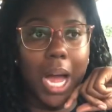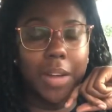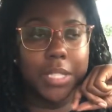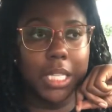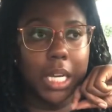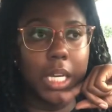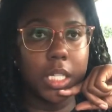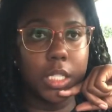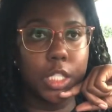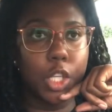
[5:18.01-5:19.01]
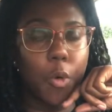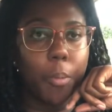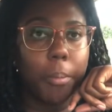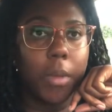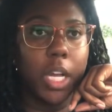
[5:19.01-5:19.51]
I've seen so
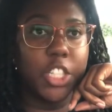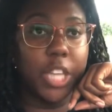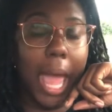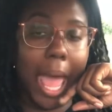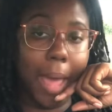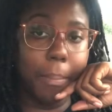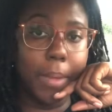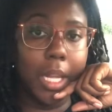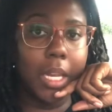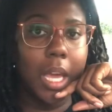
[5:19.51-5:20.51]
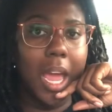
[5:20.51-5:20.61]
much happen.